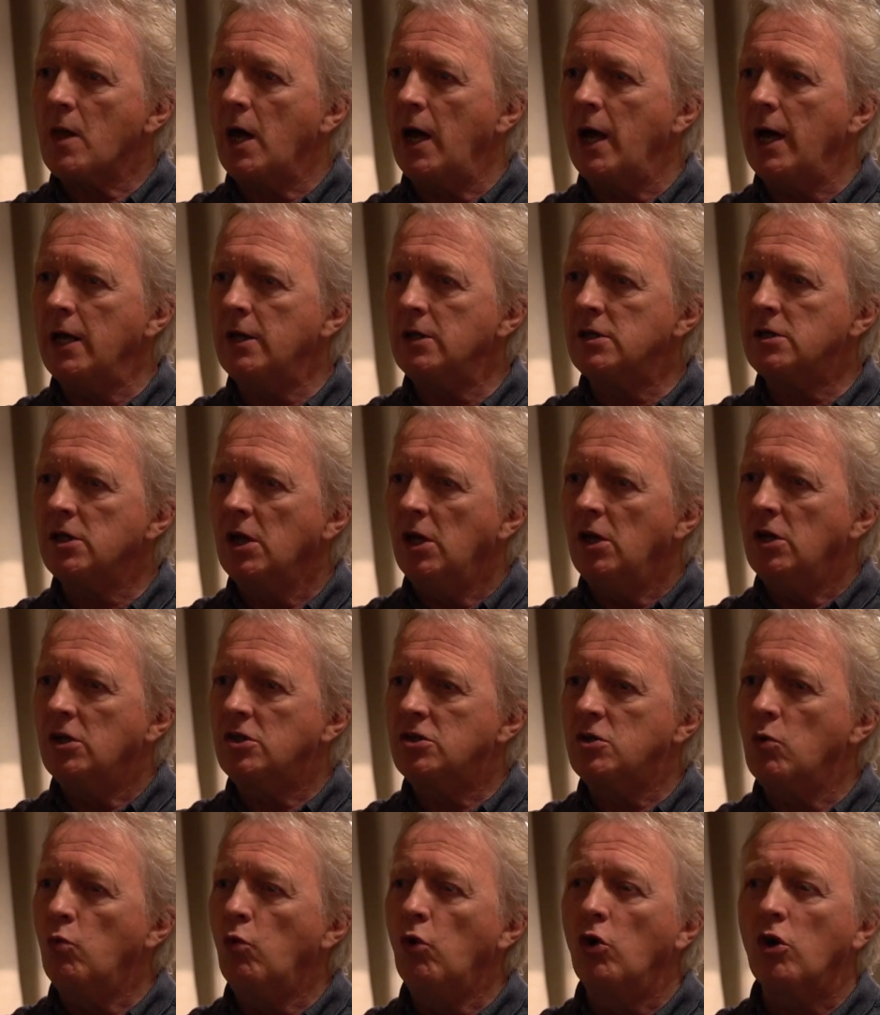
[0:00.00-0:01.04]
and
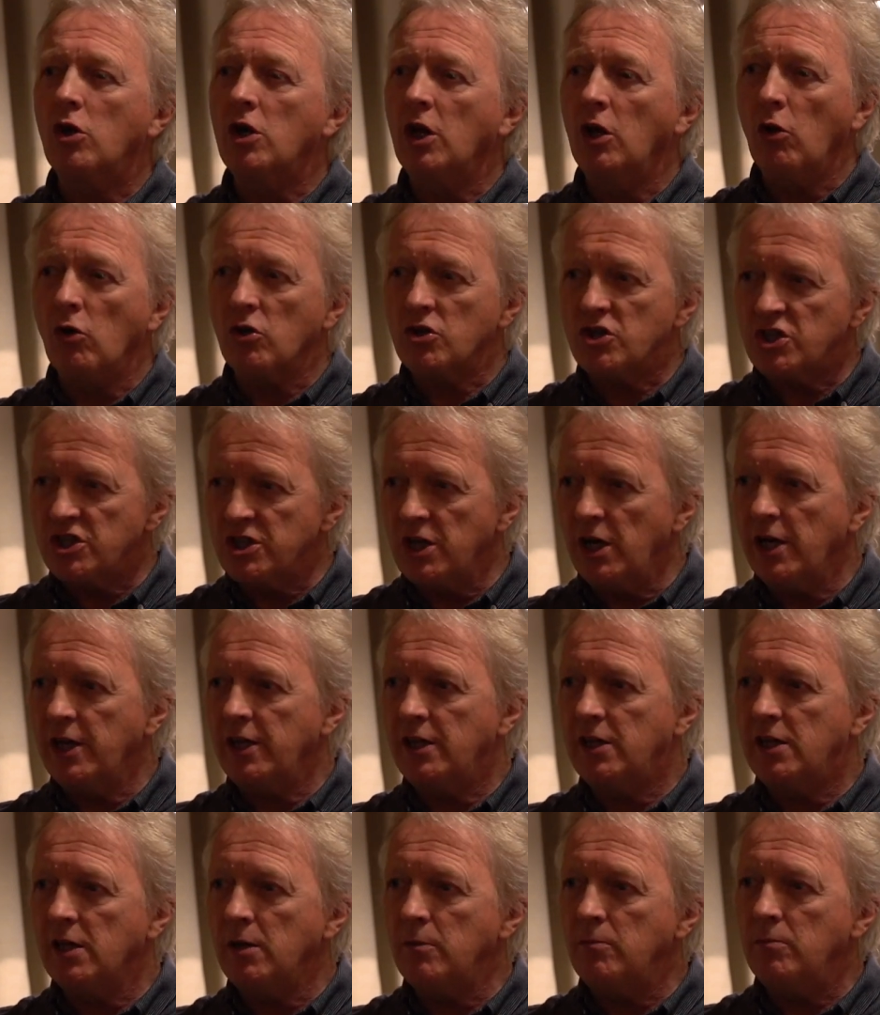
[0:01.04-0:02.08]
to work
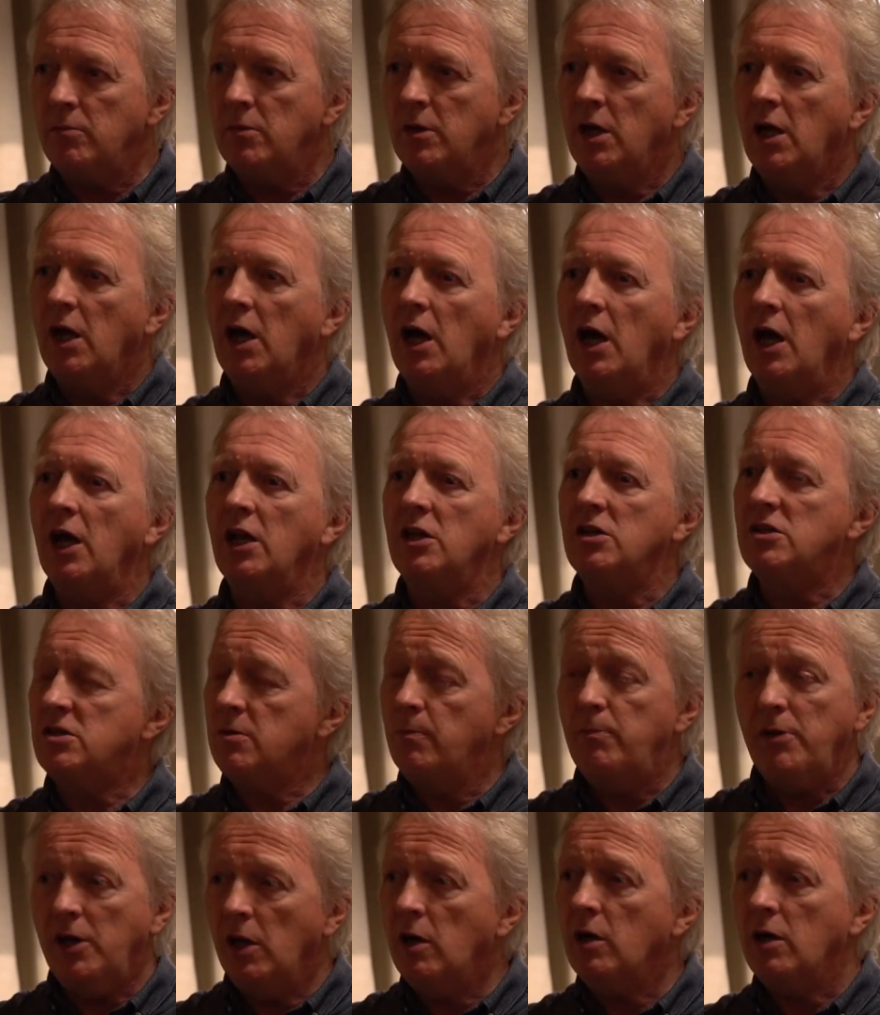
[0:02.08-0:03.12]
alongside them and
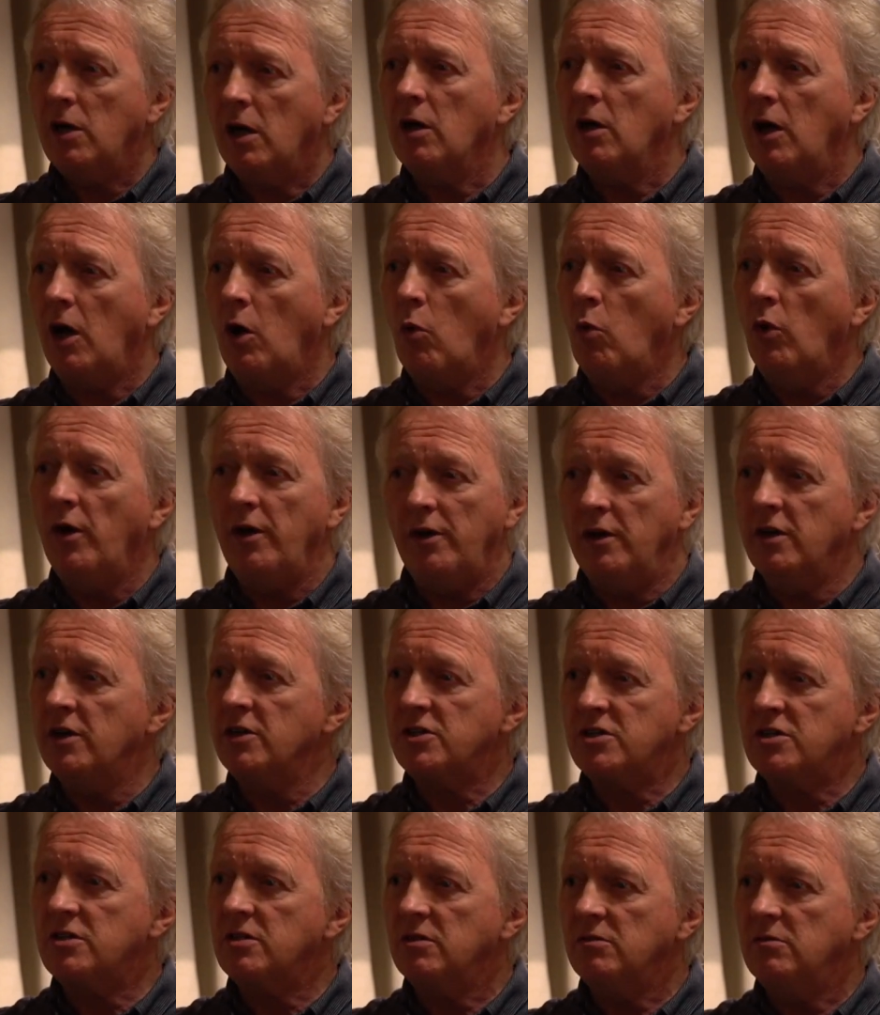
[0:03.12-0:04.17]
to be a
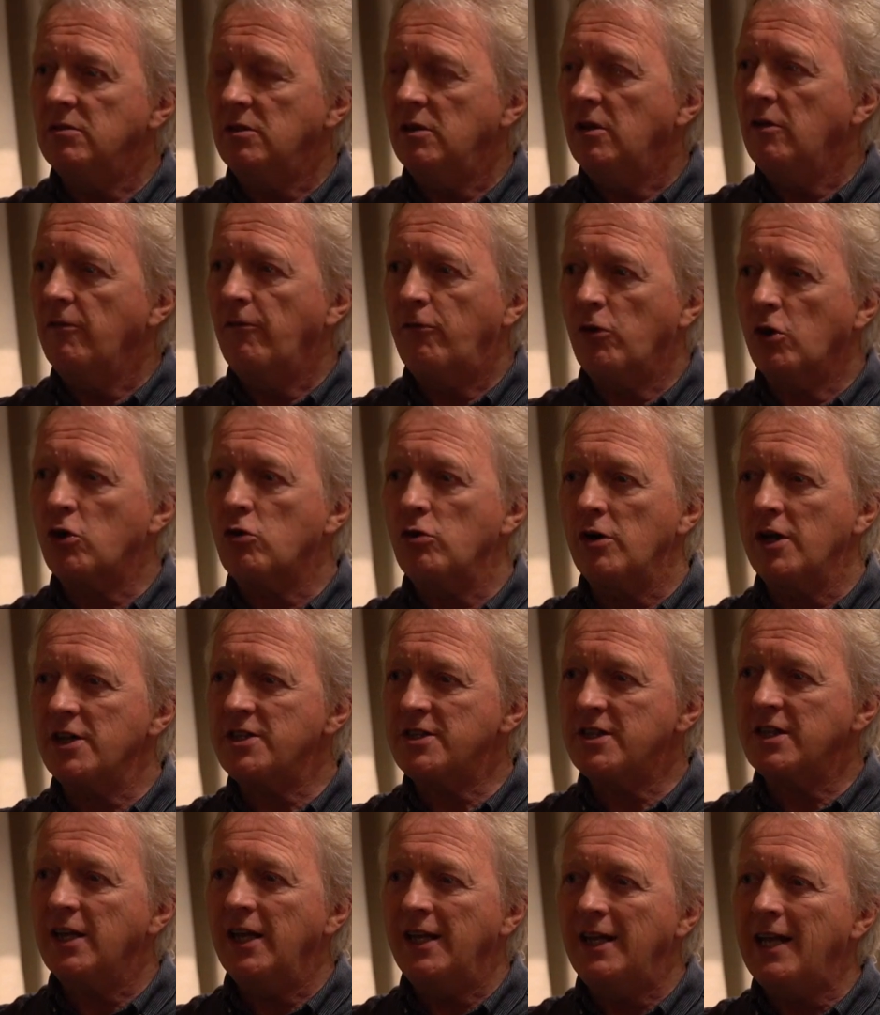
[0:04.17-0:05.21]
witness for
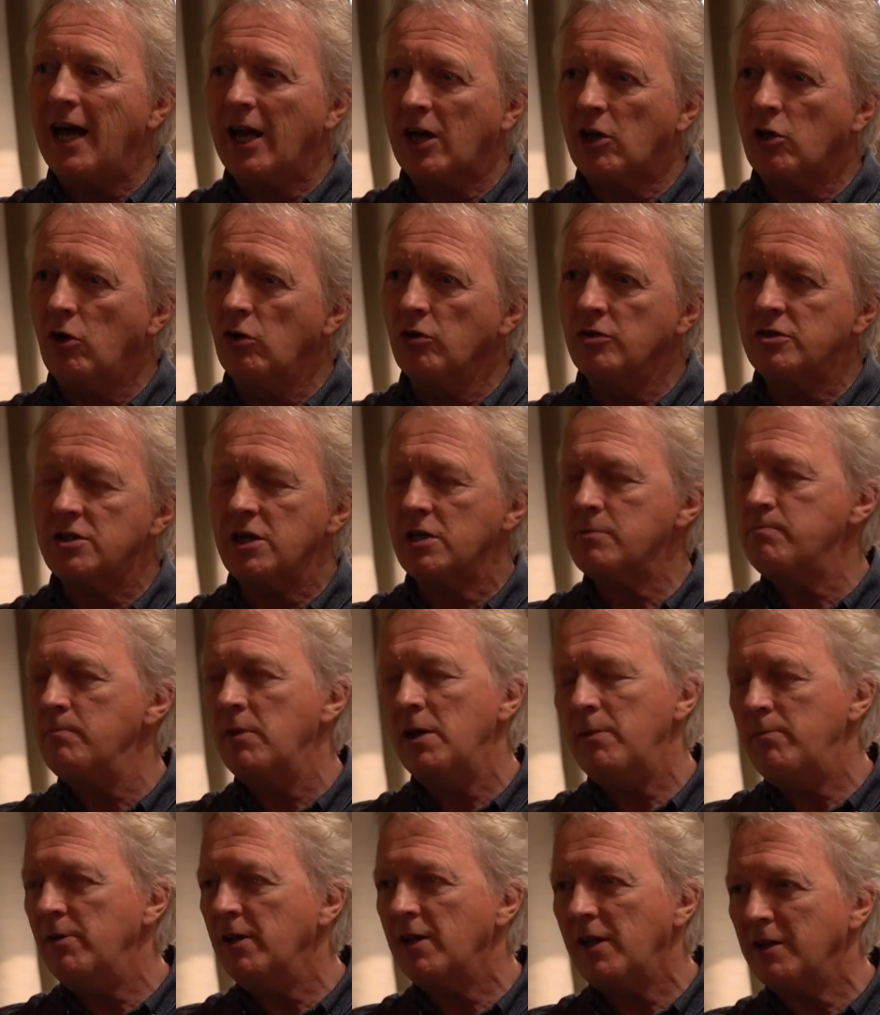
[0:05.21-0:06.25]
Christ in that context.
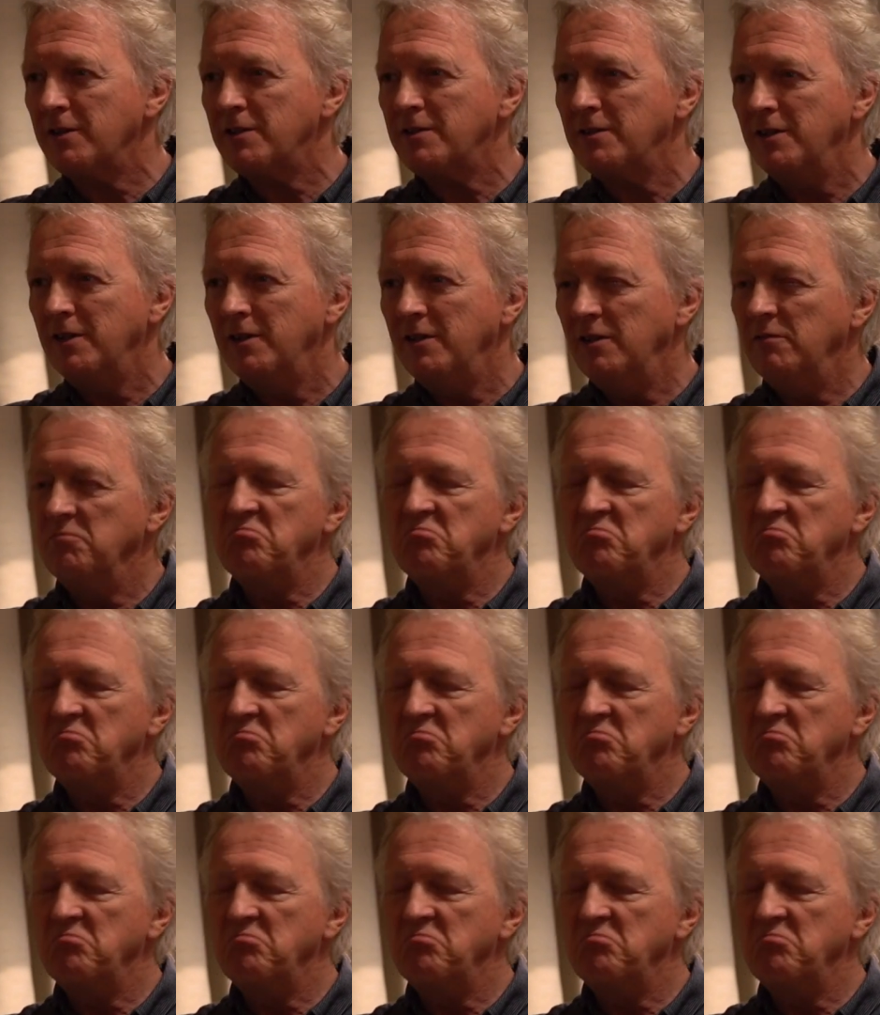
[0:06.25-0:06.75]
Maybe that's,